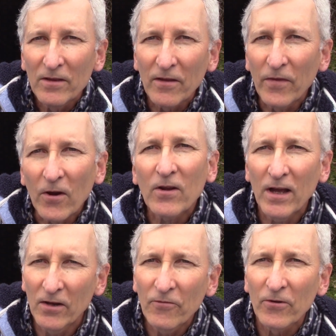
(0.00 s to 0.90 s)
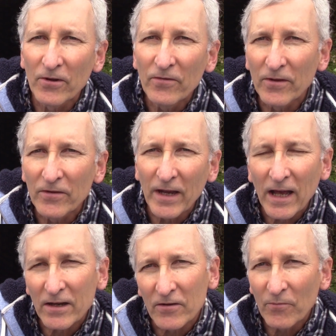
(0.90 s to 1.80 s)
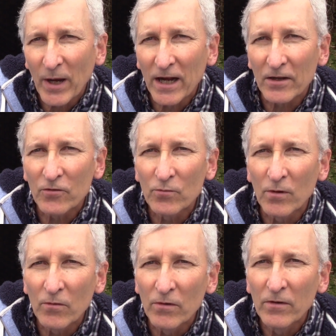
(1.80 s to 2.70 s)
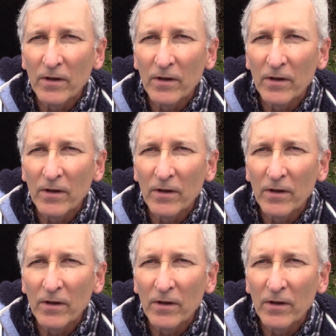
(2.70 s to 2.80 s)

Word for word: that they're confident that the additive package won't